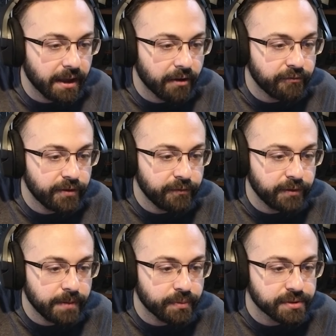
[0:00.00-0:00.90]
a
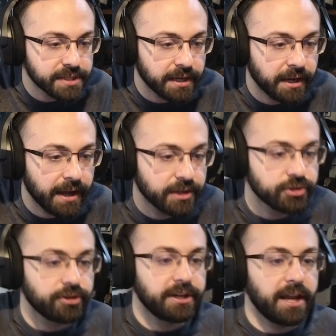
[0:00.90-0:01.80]
50%
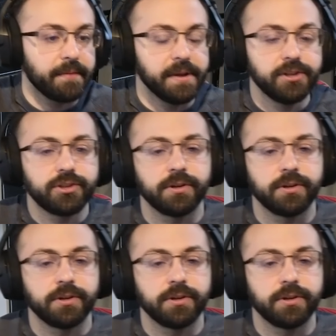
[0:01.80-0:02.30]
extra damage.